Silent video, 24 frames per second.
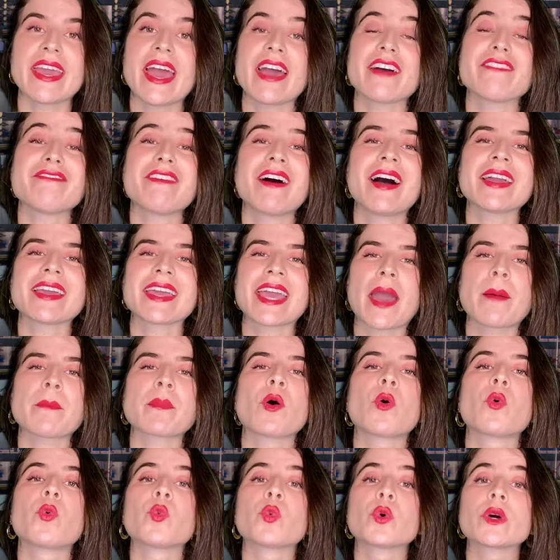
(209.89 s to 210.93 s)

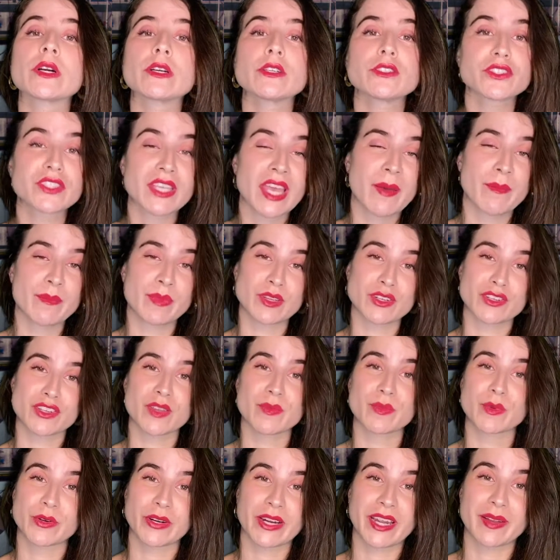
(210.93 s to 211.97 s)
FIM World
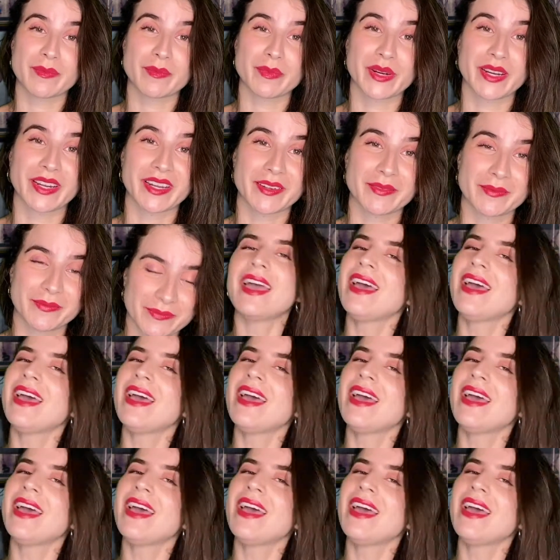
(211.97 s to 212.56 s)
Championship Grand Prix,